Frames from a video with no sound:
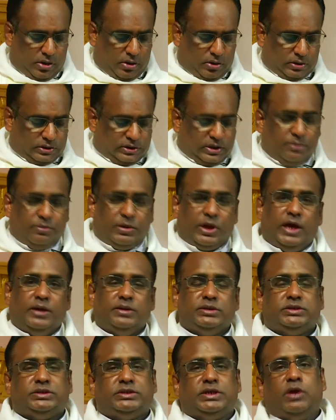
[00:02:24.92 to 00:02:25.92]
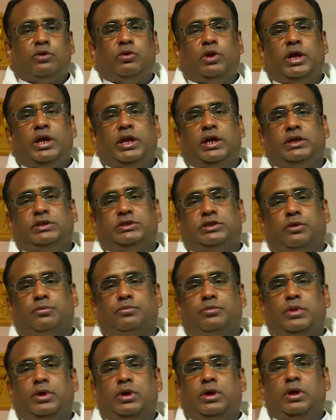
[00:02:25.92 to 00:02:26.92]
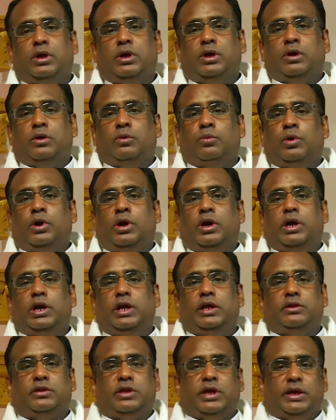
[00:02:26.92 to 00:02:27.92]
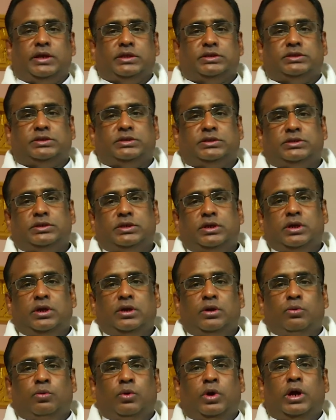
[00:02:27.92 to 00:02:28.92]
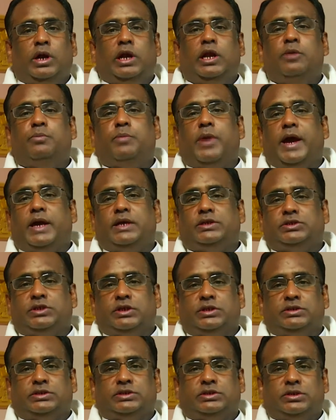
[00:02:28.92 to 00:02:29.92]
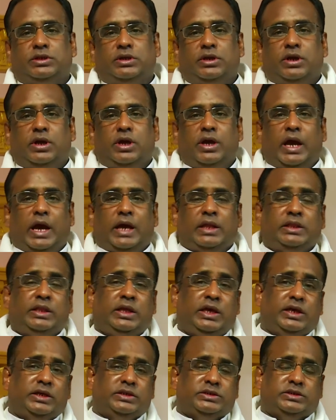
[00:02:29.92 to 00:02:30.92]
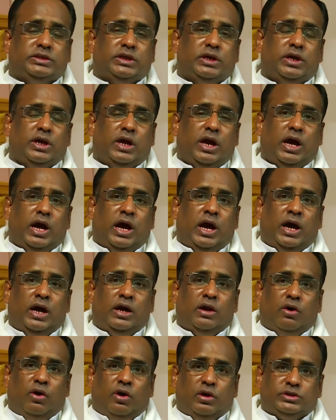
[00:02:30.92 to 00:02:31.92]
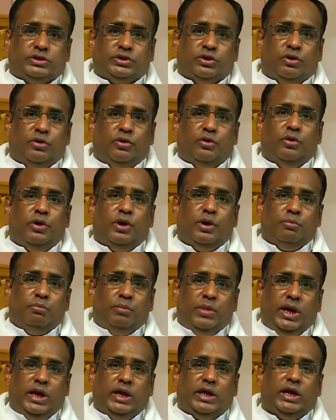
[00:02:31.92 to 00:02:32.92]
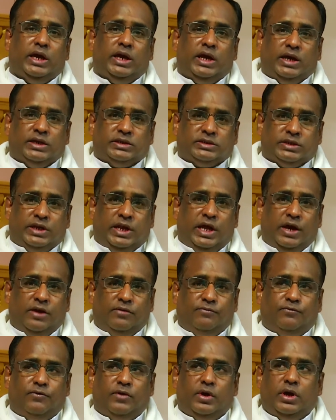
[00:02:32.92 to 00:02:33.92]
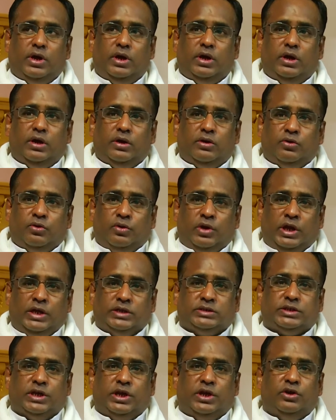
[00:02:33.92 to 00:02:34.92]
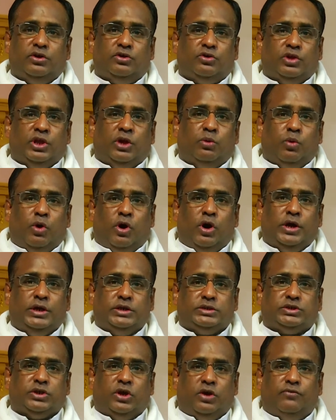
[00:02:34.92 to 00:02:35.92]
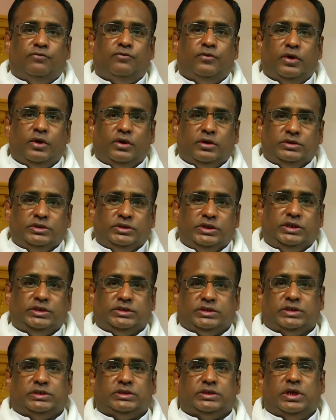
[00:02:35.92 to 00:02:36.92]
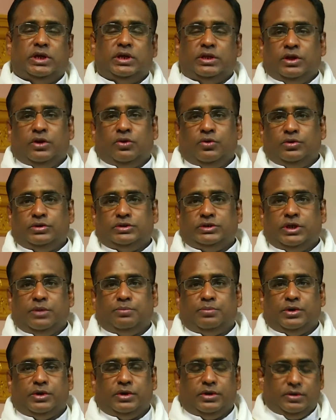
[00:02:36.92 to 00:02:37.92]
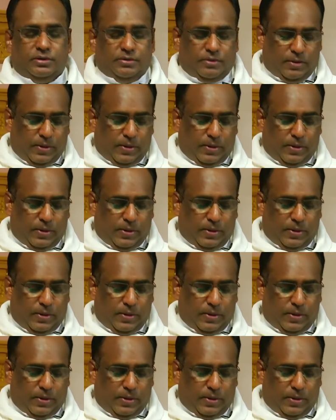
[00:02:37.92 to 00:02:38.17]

Or sometimes secularism worldly things, worldly passions, and these are also making us deaf to listen to the voice of Jesus, the Good Shepherd.